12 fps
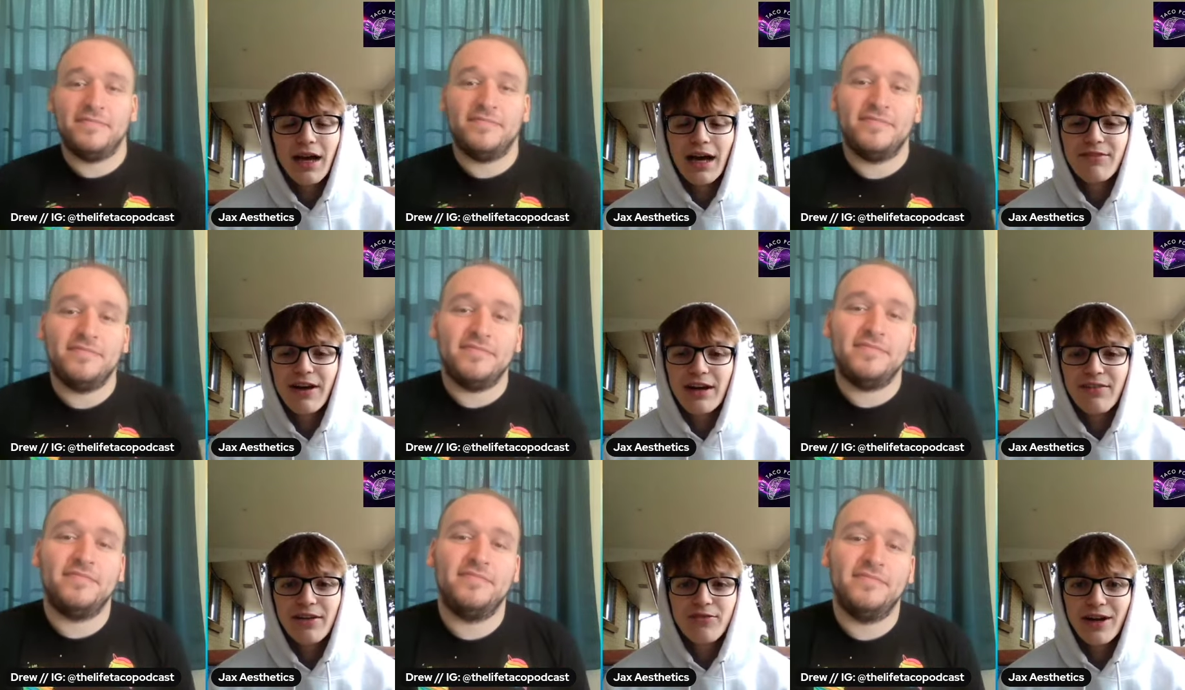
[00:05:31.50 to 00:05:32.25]
Speaker 1: I've
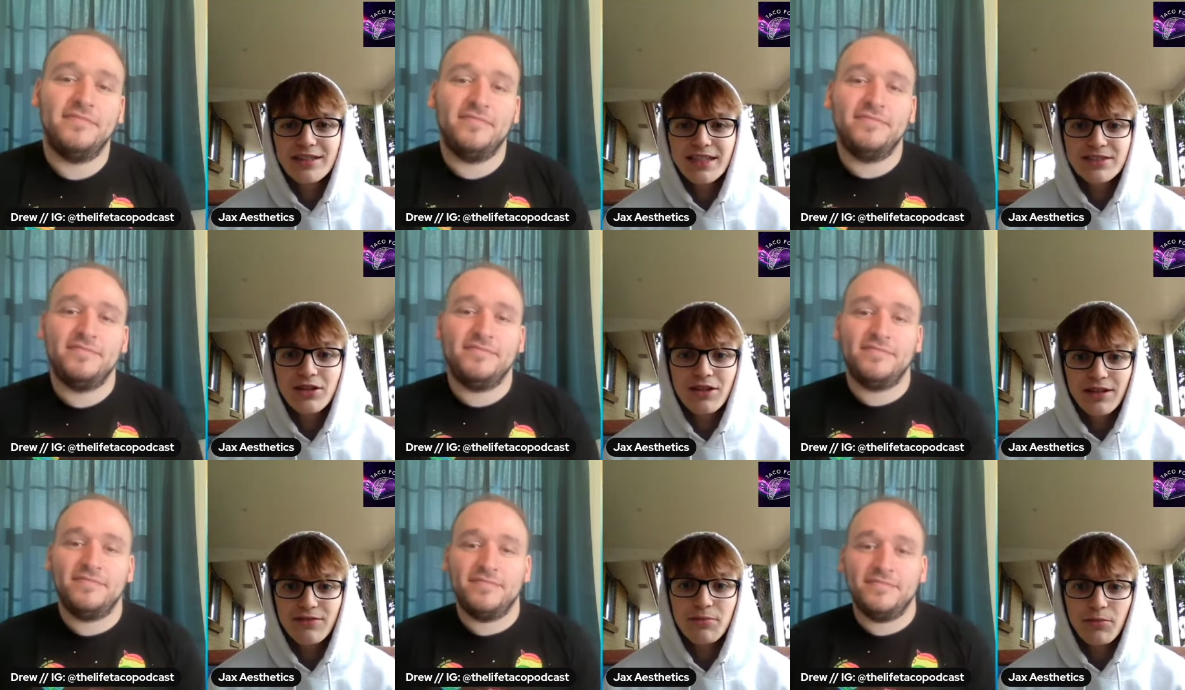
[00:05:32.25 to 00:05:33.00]
I've had friends that started
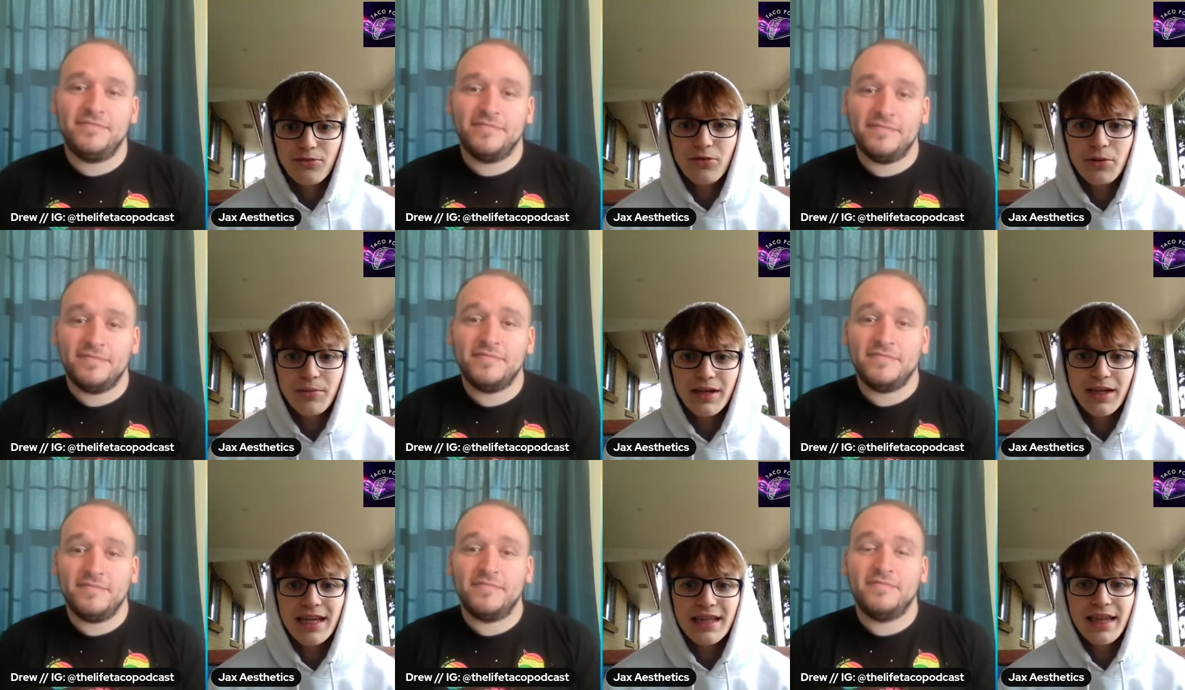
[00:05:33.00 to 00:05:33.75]
lifting before
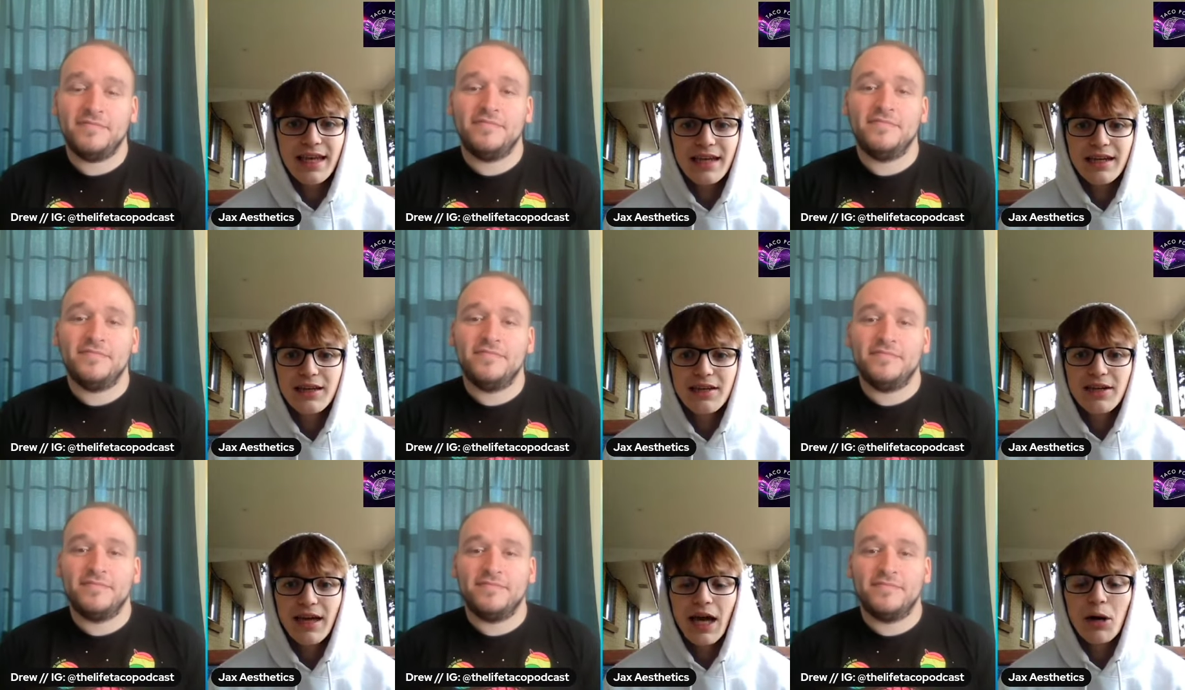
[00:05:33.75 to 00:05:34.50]
me, and they
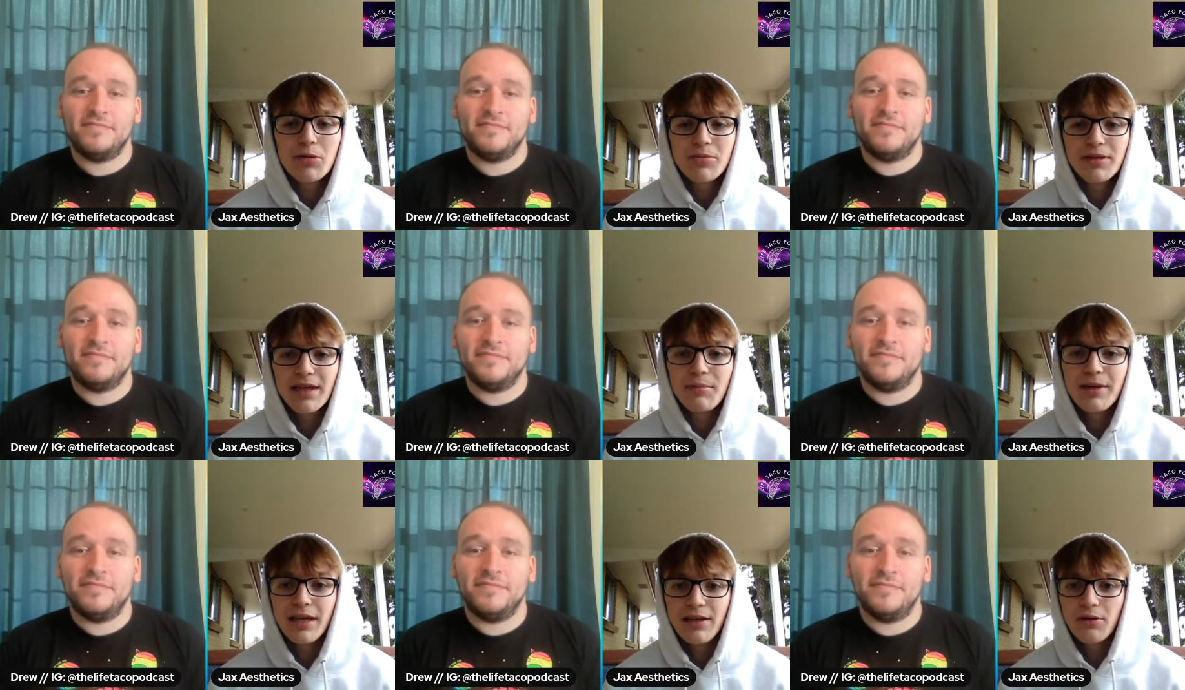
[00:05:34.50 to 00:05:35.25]
helped get
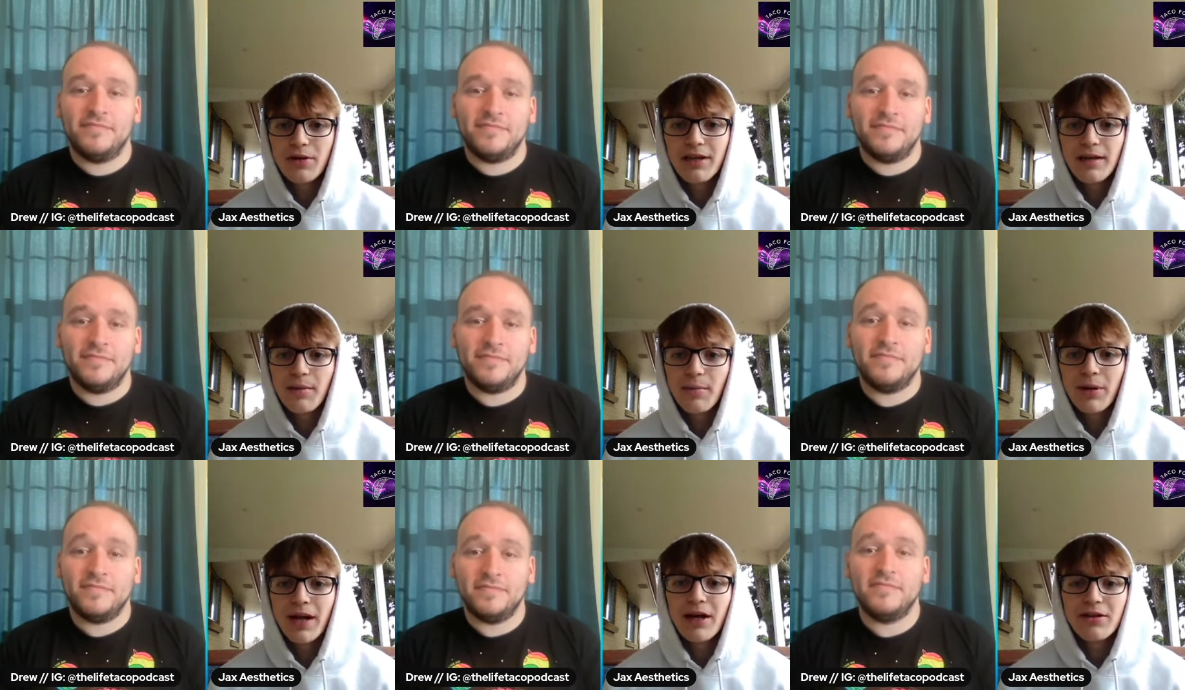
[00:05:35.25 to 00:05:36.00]
me into it.
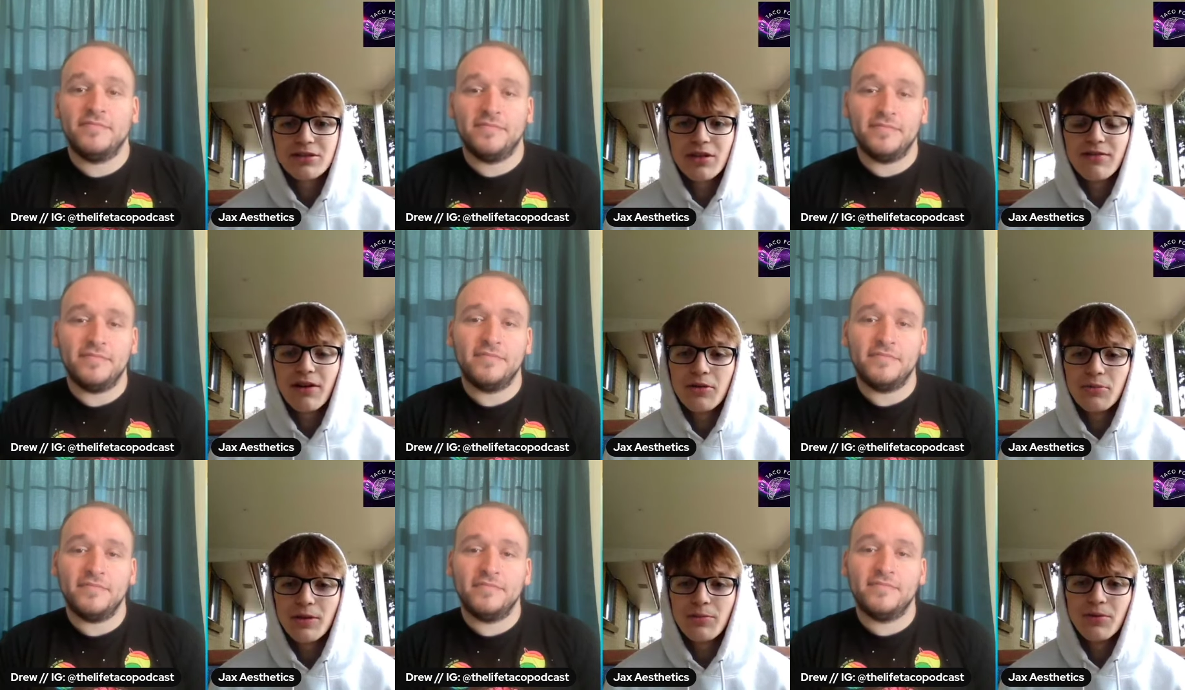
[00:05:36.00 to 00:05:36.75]
But I also have
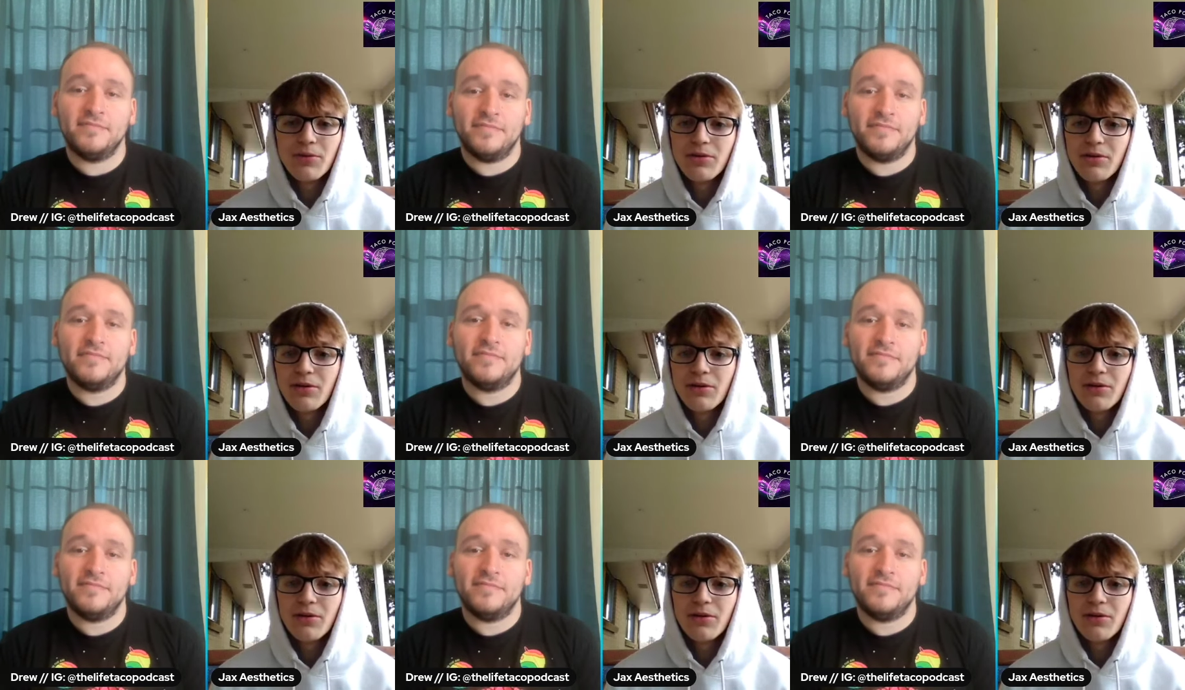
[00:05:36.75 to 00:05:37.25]
other people